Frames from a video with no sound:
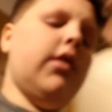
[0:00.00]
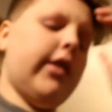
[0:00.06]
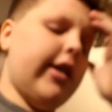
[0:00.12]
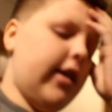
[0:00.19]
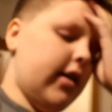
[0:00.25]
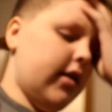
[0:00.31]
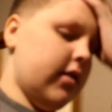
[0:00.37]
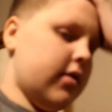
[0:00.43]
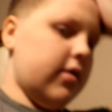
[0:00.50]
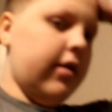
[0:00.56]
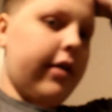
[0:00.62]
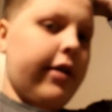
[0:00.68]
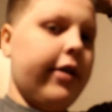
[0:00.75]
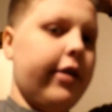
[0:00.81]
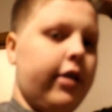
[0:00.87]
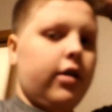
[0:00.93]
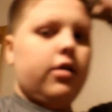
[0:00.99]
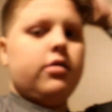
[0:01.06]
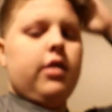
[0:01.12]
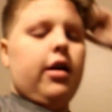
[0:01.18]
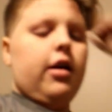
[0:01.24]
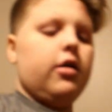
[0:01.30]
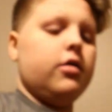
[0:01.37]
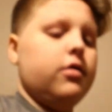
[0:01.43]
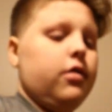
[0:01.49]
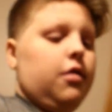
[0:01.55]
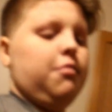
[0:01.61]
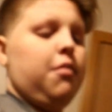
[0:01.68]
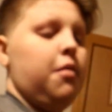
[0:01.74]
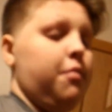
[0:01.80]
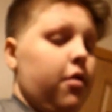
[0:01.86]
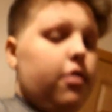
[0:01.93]
guys, today is actually
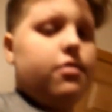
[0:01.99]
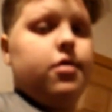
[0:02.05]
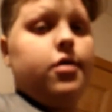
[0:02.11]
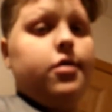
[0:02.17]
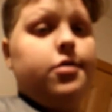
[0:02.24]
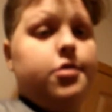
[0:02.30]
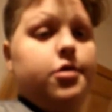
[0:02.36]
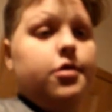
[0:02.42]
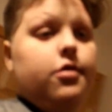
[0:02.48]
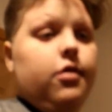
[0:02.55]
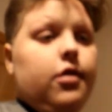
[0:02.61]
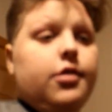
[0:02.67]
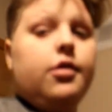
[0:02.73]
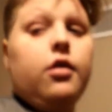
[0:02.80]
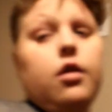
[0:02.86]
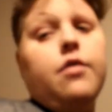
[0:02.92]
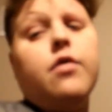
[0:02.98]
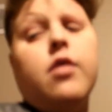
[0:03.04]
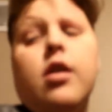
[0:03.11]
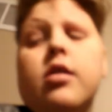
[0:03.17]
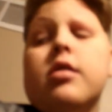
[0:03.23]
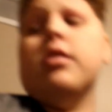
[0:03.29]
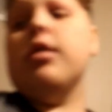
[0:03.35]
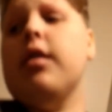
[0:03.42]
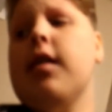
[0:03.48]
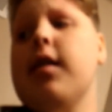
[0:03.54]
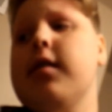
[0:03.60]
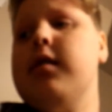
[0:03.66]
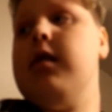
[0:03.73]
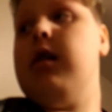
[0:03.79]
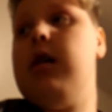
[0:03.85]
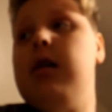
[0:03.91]
my birthday too. I totally forgot to tell you
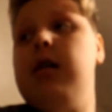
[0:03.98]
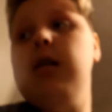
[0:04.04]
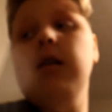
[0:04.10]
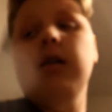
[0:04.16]
guys that.